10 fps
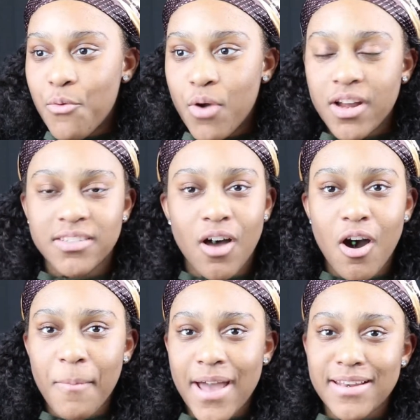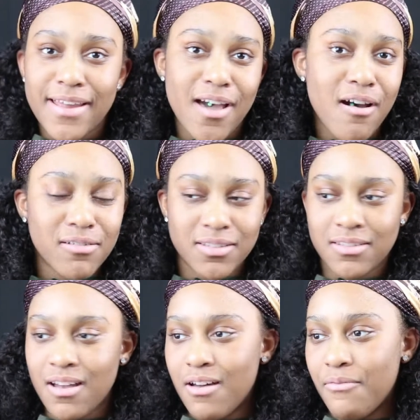where it's all my nail
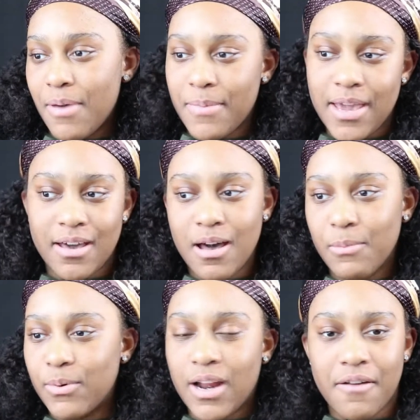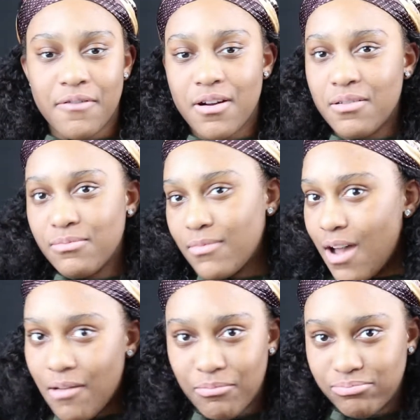stuff, my makeup, whatever
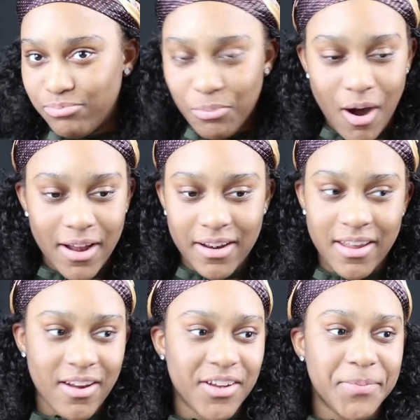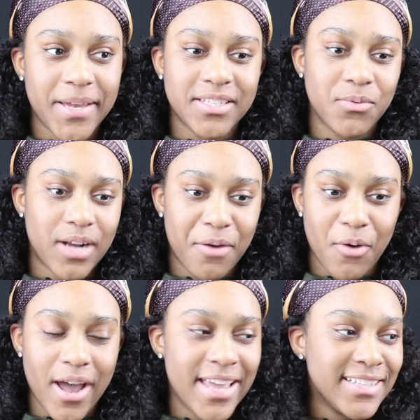I want in here is basically what I
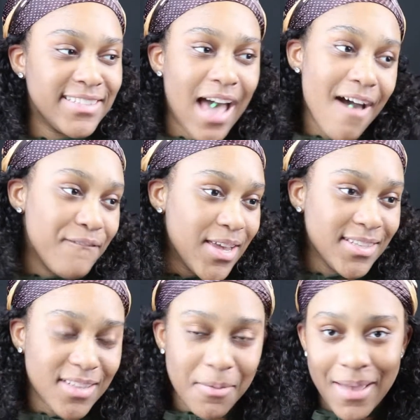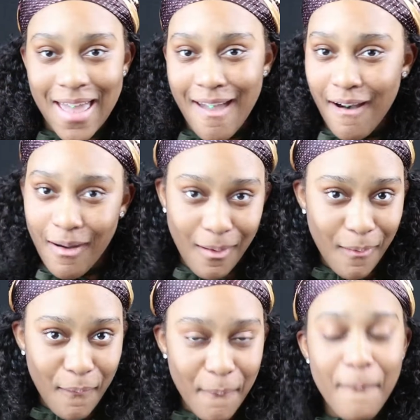want. It's not fixed up at
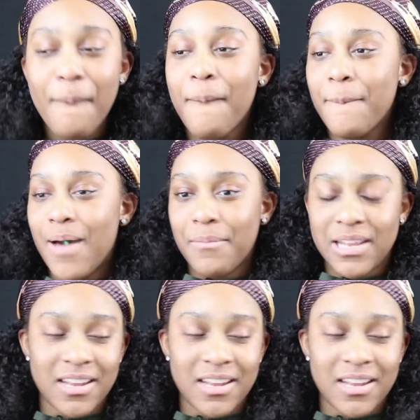all. I'm